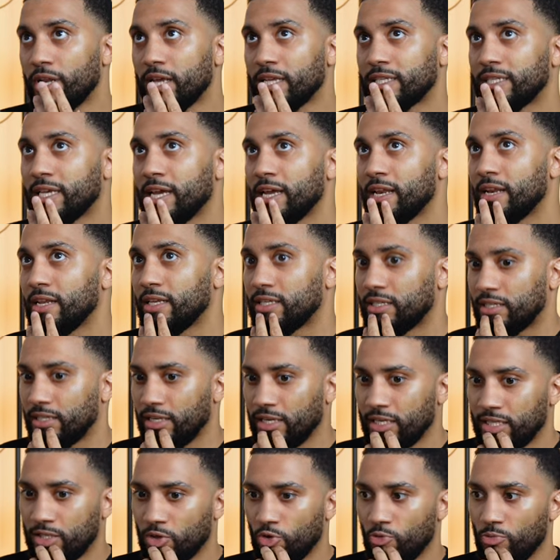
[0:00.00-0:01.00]
they're saying is
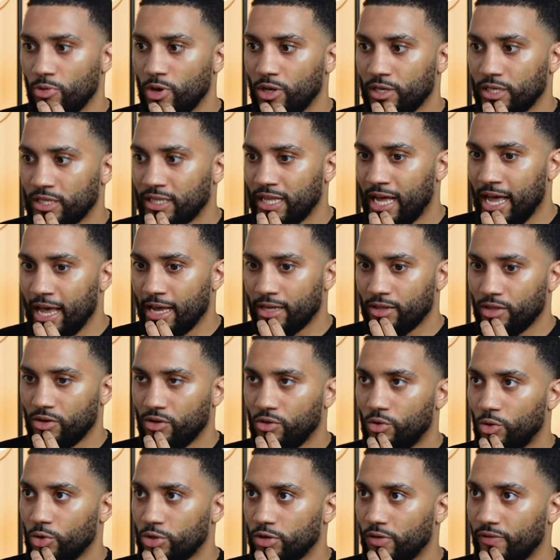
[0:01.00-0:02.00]
it's almost like the
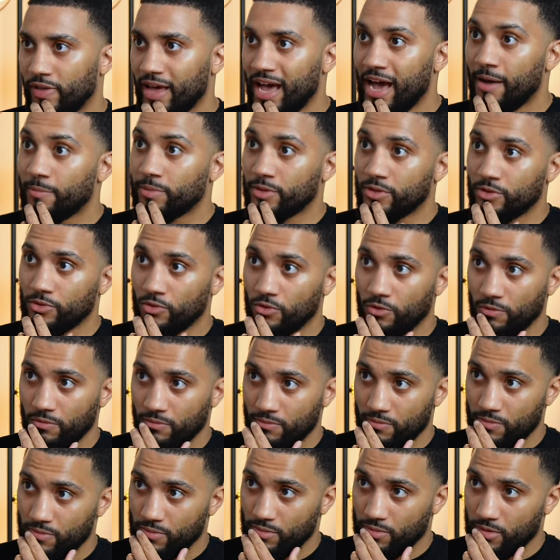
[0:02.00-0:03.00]
launch of the App Store.
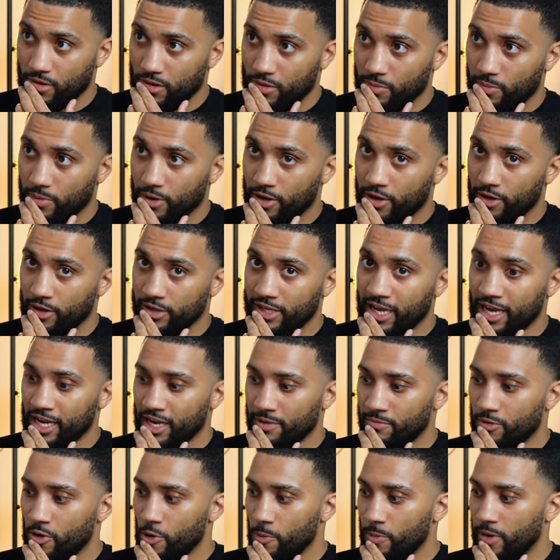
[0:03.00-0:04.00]
Yeah. Because at
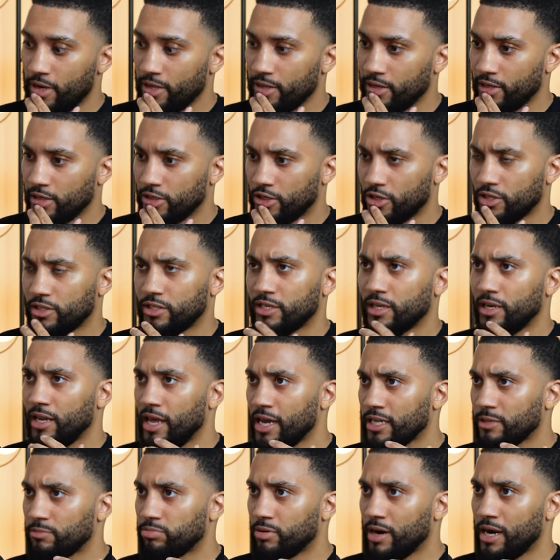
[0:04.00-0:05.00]
the moment, is it just
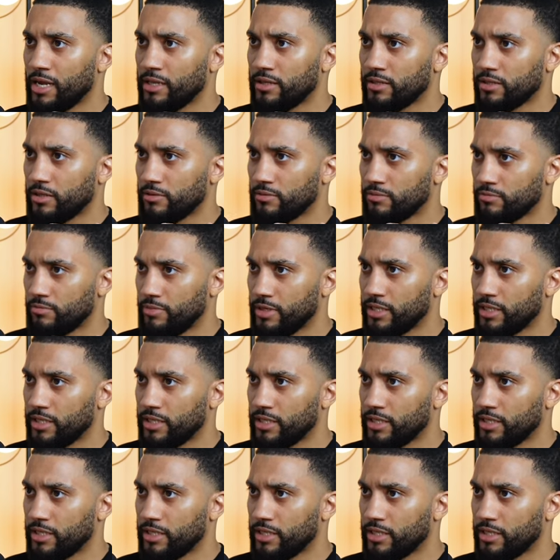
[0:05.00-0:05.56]
select brands and